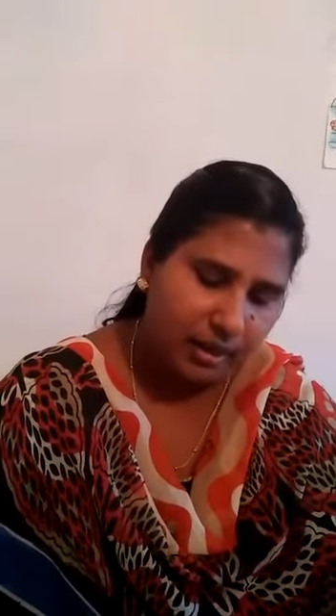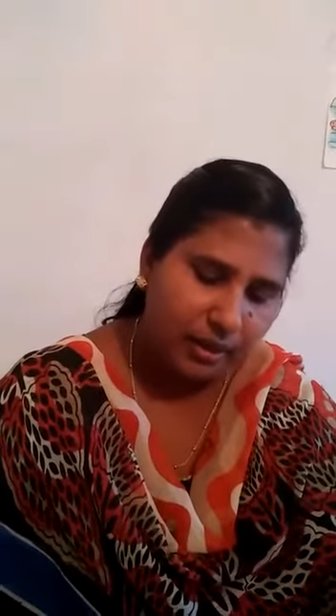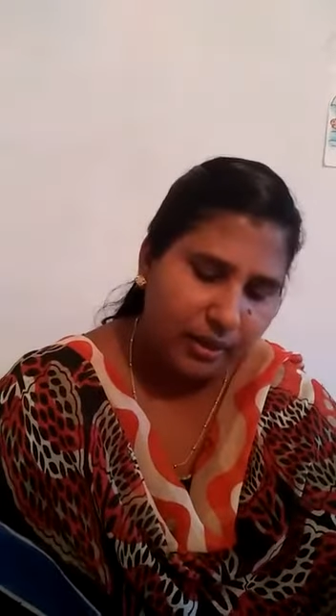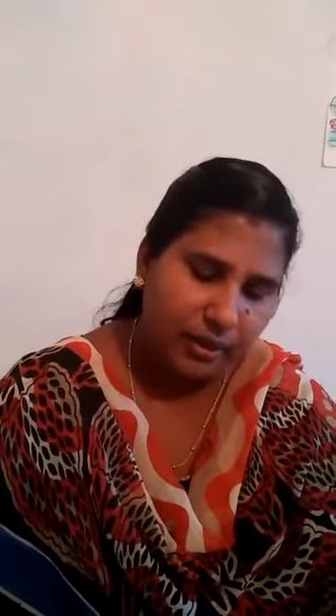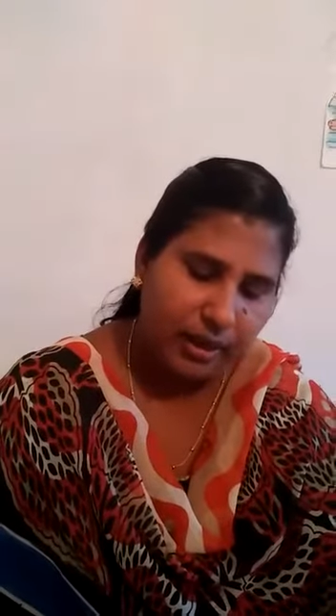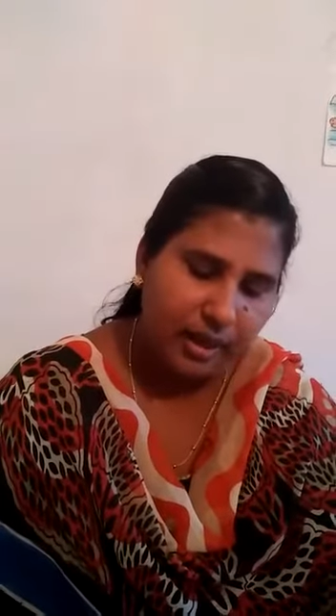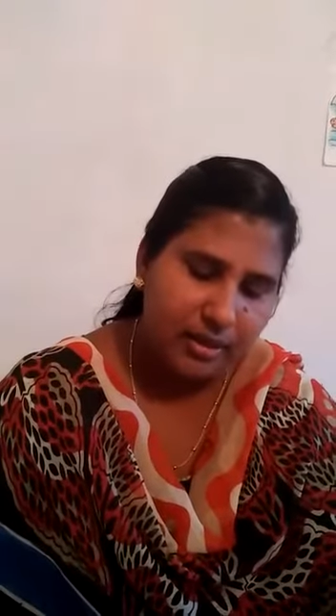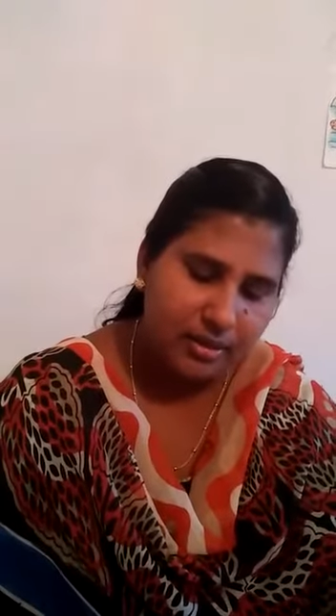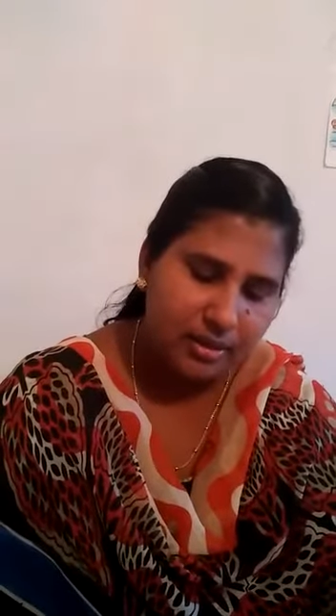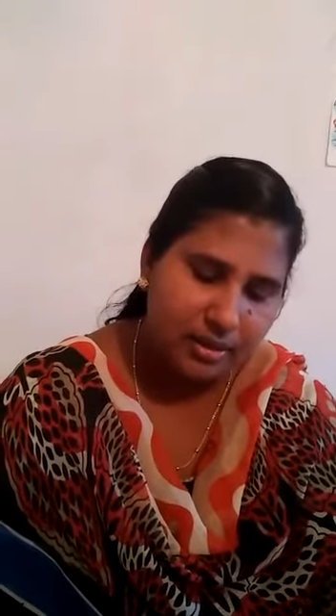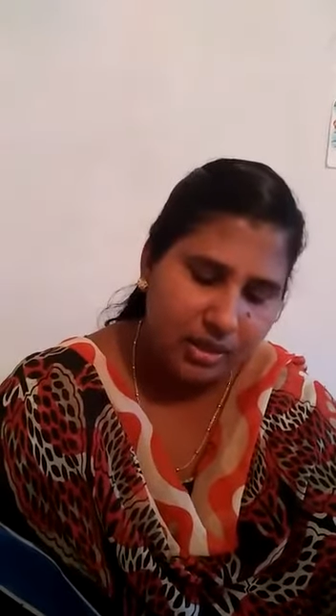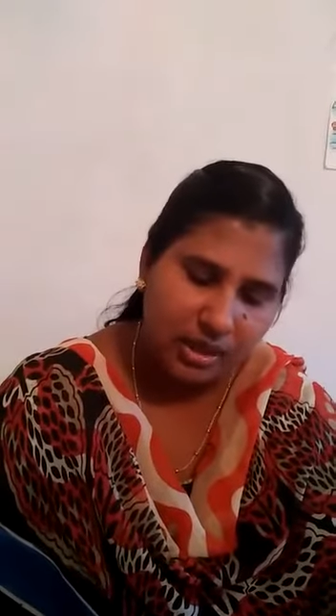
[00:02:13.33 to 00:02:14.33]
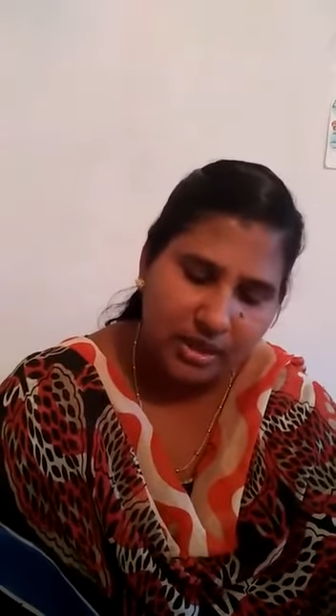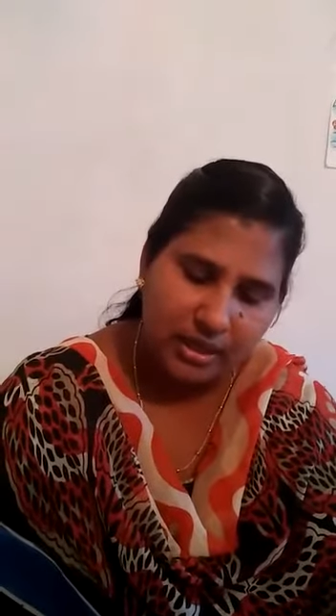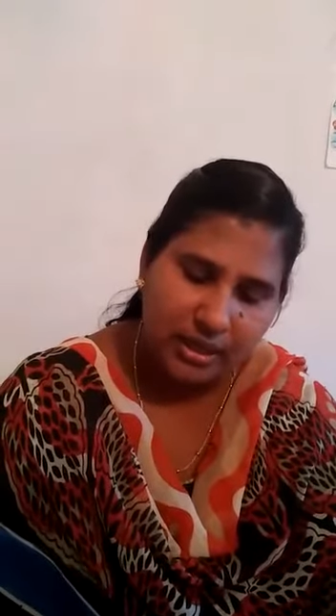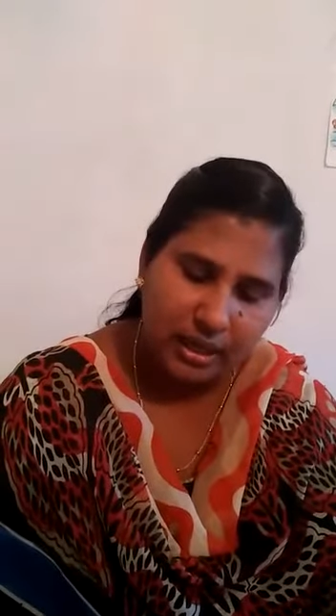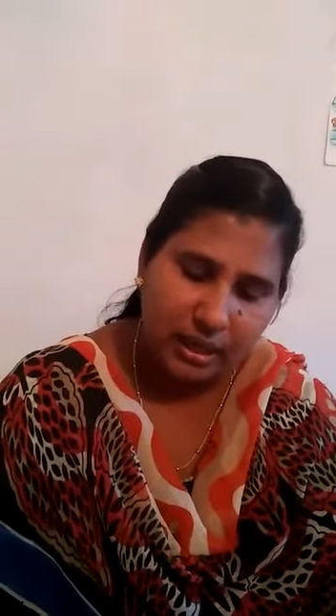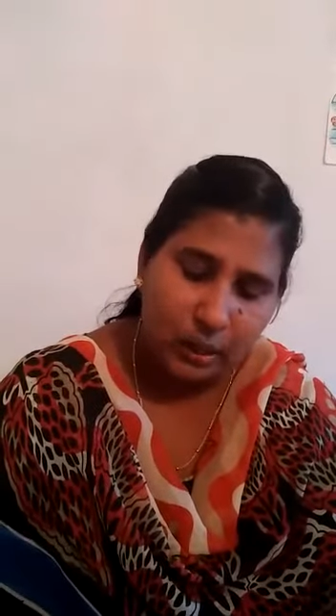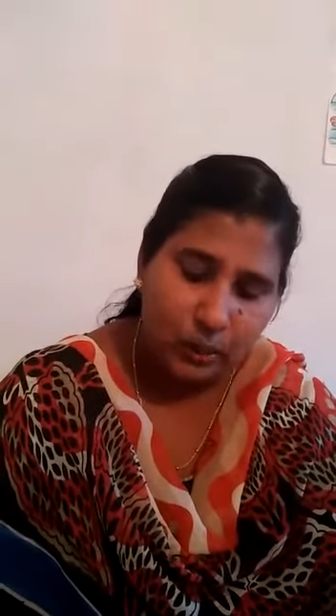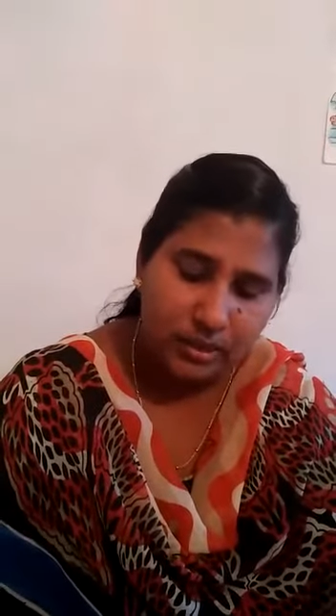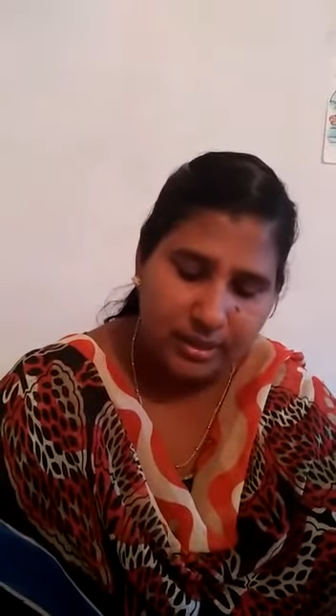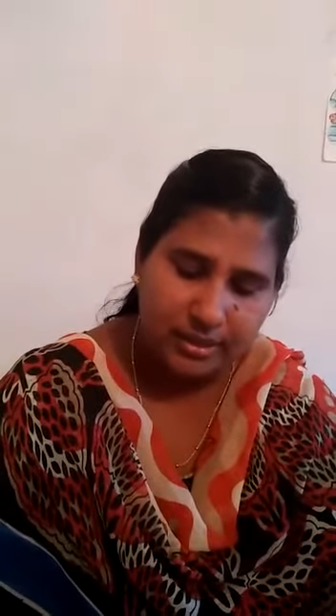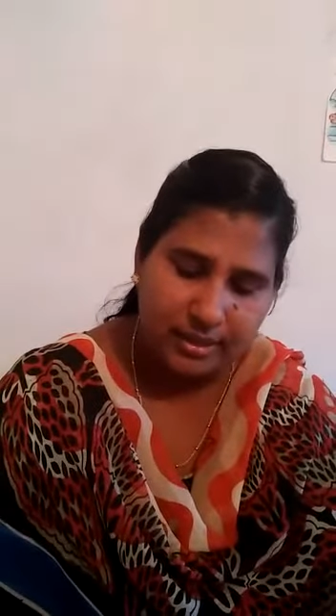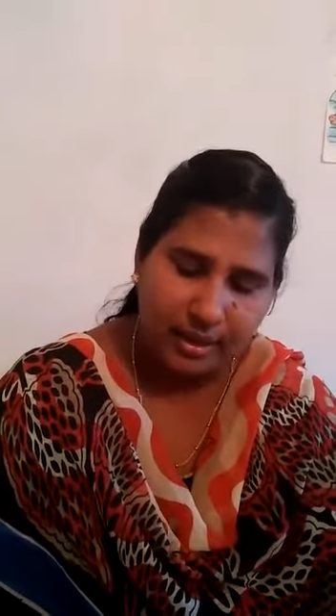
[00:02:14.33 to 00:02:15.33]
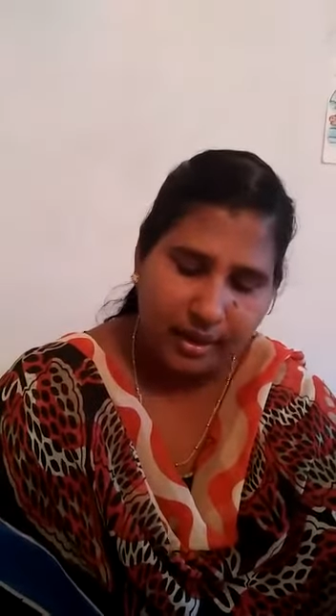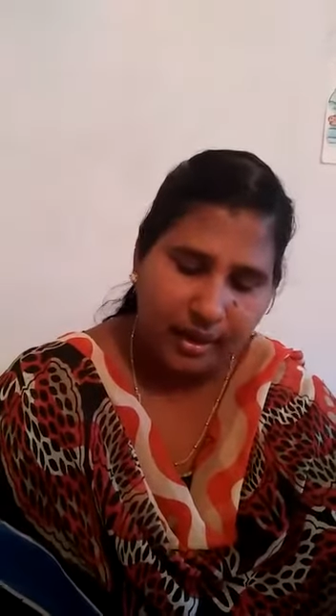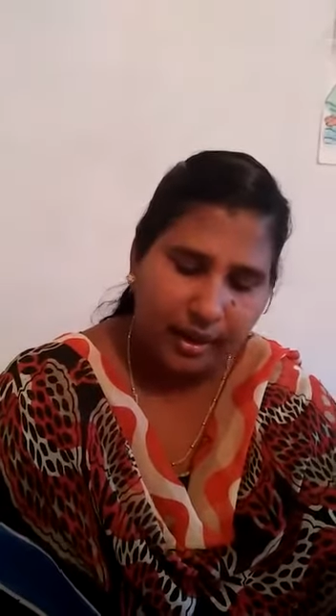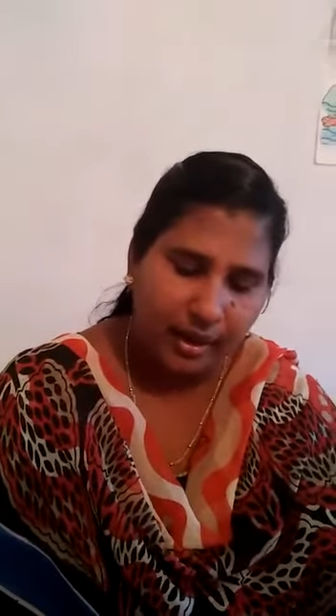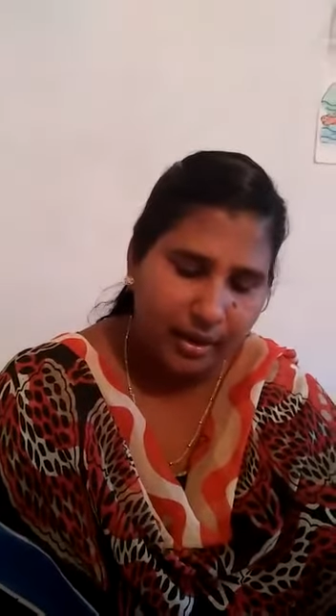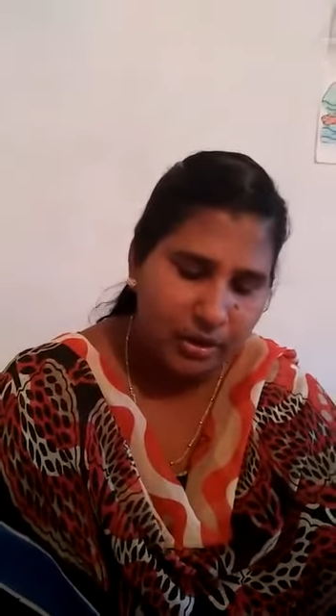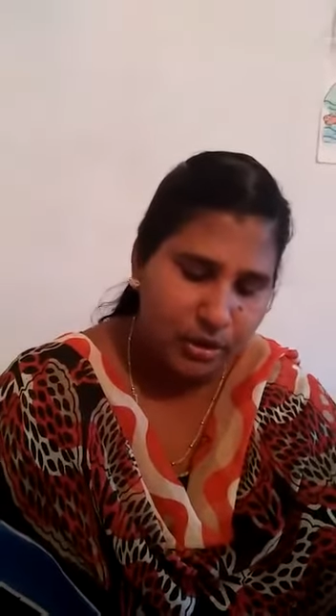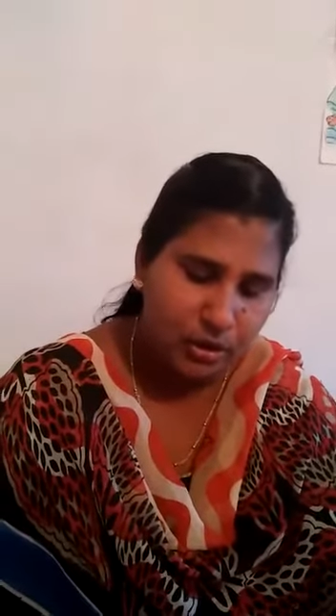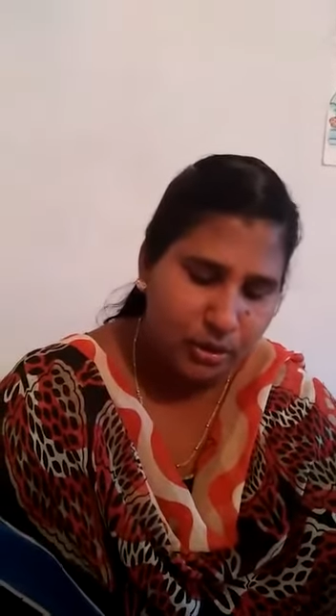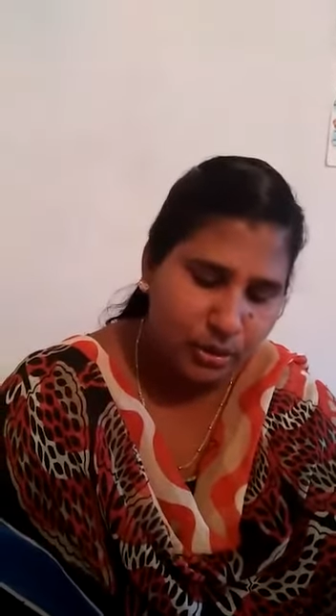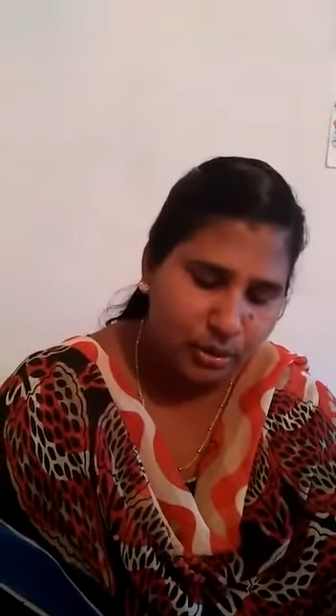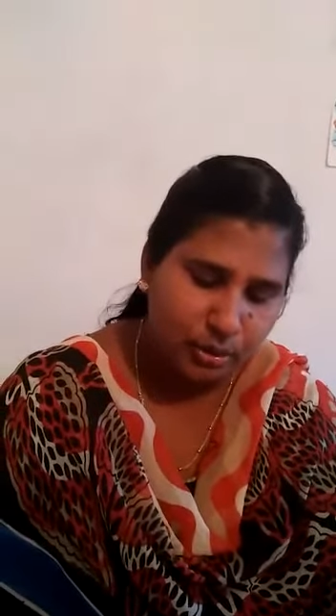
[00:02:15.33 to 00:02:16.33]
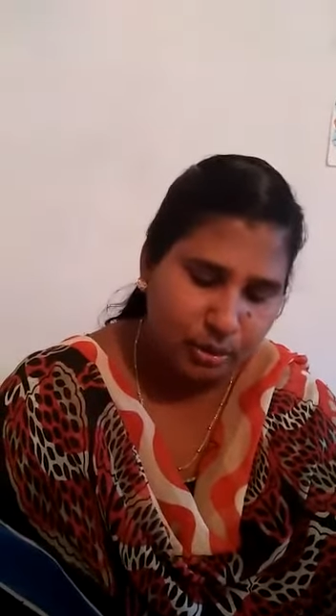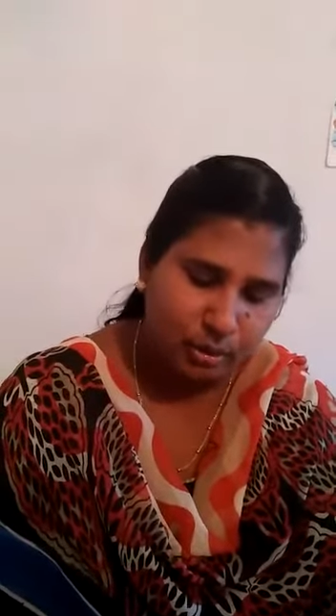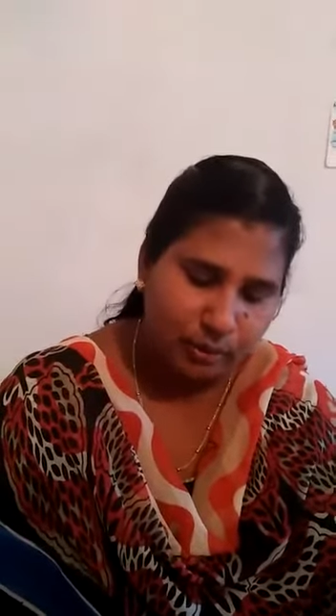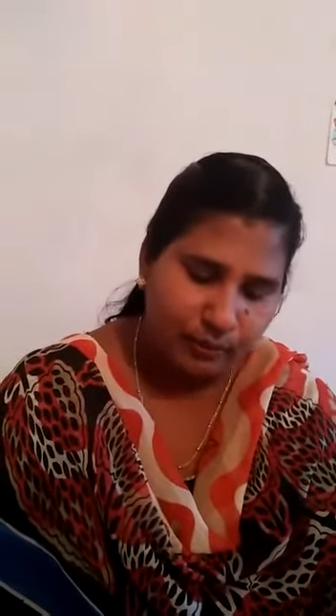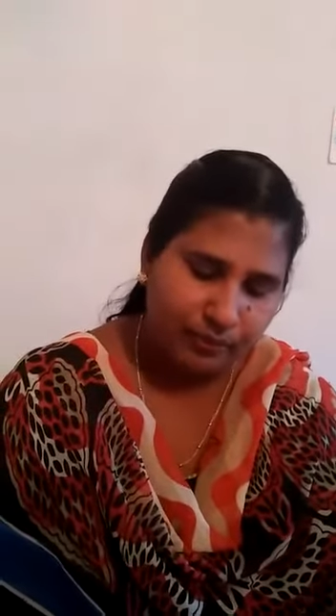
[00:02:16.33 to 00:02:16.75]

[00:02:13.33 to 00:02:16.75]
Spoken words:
during study hours and to draw